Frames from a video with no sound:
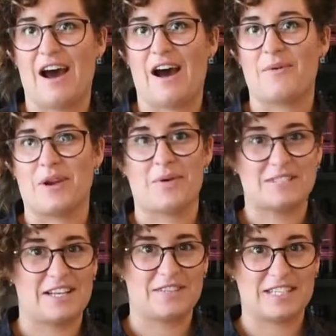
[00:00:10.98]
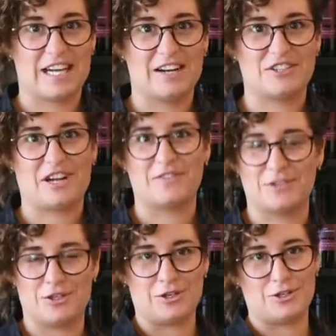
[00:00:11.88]
When I was 17, I
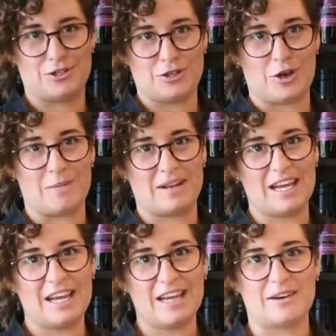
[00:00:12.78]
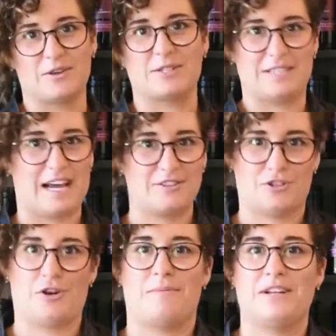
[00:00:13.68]
travelled to Germany because Dad's
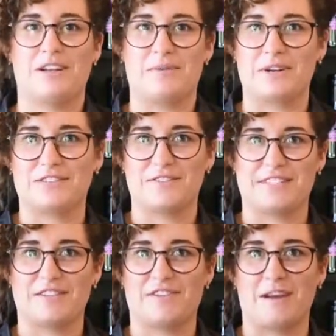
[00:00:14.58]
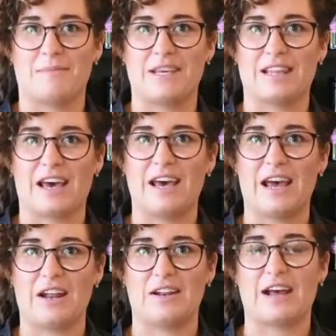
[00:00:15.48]
German and I went to visit the family there,
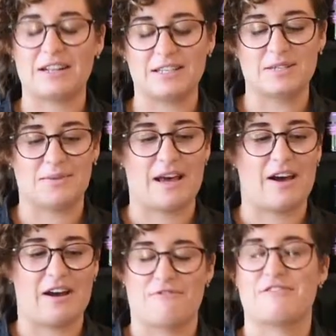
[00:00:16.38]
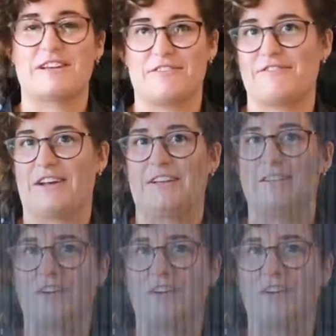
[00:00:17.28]
and that is where I really fell in